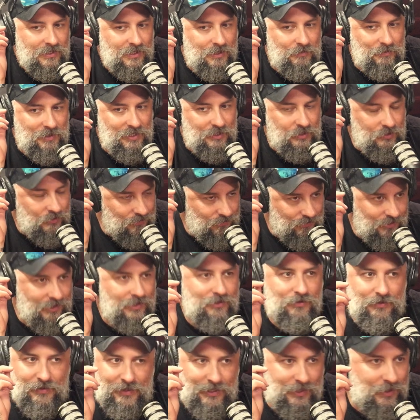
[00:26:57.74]
I mean, you're
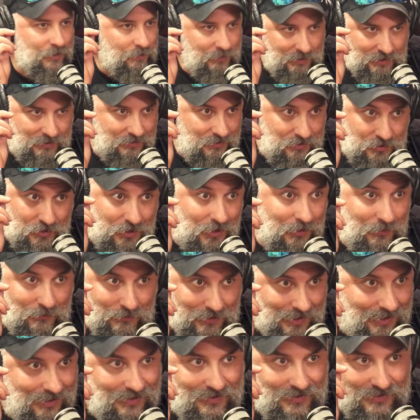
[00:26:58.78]
literally in the middle of
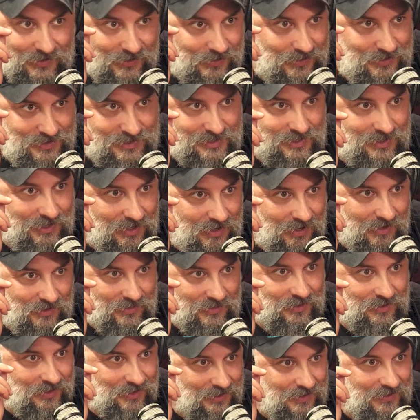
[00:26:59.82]
nowhere. There is
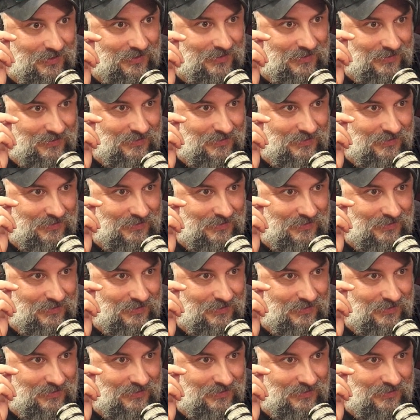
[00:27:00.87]
nothing.